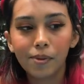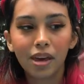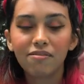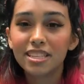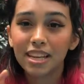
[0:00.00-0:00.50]

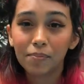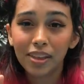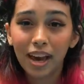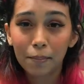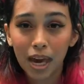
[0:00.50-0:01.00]
if it's
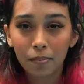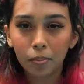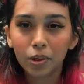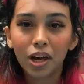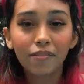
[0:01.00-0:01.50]
something I'm
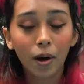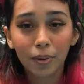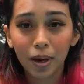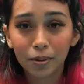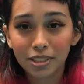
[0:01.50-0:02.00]
capable of, I'll
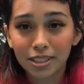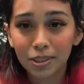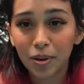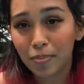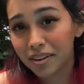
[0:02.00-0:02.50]
be able to
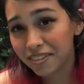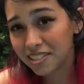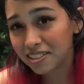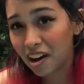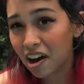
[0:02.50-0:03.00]
do it, but if
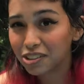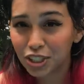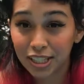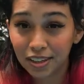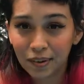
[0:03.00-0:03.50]
it's not, I'll
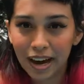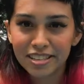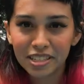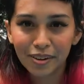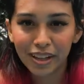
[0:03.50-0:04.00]
just let you
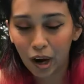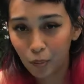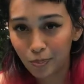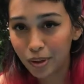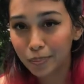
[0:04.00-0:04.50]
guys know that I
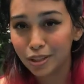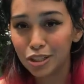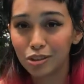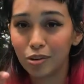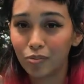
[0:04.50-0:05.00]
won't be able to
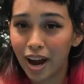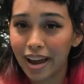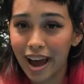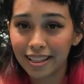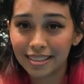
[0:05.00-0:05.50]
do it
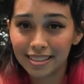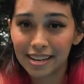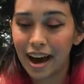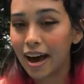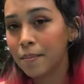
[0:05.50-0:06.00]
right at the
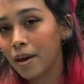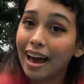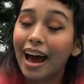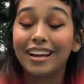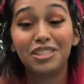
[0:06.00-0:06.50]
time.
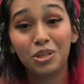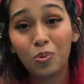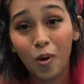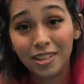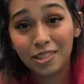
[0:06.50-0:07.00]
I do
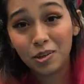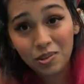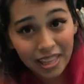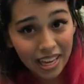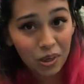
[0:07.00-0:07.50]
want to
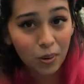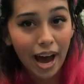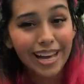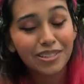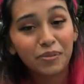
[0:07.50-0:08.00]
thank you
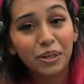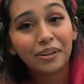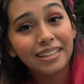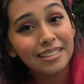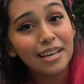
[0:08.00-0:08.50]
guys for your
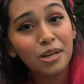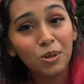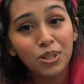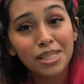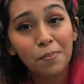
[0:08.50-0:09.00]

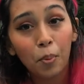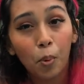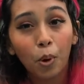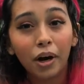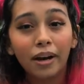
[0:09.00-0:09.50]
continued
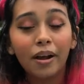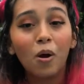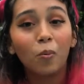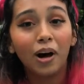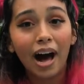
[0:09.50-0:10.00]
support
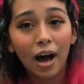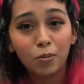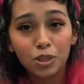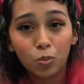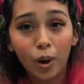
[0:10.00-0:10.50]
while I
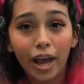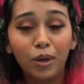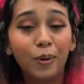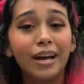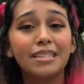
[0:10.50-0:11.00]
was away.
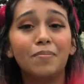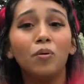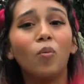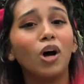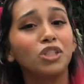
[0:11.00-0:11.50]
You guys have
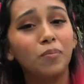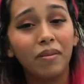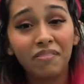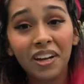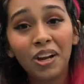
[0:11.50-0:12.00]
been watching
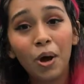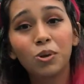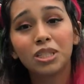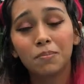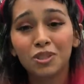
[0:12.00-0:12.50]
my
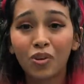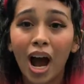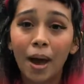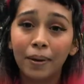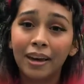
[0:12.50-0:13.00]
videos,
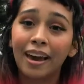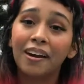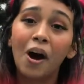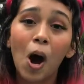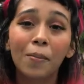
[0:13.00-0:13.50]
subscribing, and
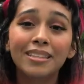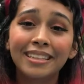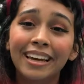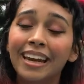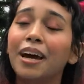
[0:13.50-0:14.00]

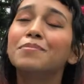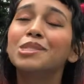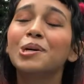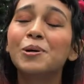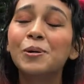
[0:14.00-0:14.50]
commenting, and I'm
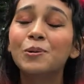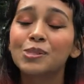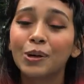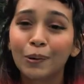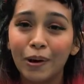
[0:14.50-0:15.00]
so
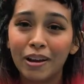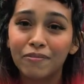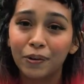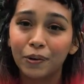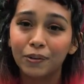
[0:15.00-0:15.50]

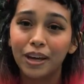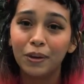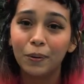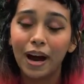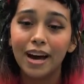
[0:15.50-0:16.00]
grateful that
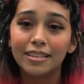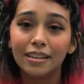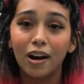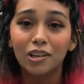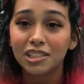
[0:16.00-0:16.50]
you guys
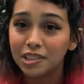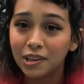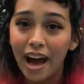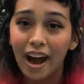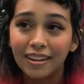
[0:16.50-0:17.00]
are still
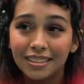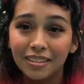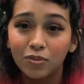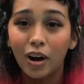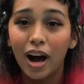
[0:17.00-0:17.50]

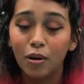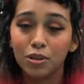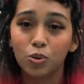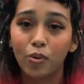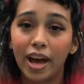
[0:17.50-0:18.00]
active while I
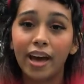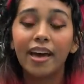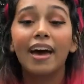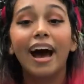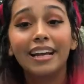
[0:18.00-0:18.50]
was away.
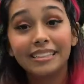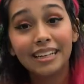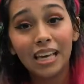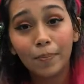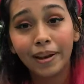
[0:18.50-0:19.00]
I did
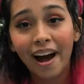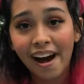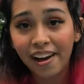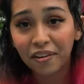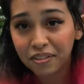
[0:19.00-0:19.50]
keep an
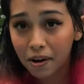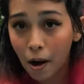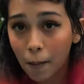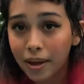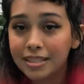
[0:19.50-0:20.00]
eye on the
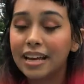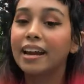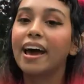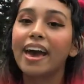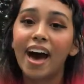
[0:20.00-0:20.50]
comments,
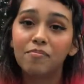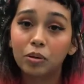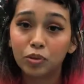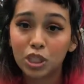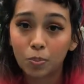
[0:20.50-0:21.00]
and I have
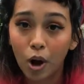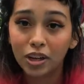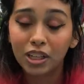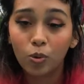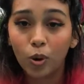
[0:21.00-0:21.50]
been
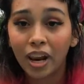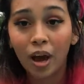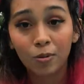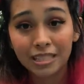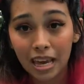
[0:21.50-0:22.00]
responding when
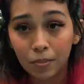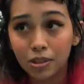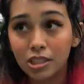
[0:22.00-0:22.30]
I was able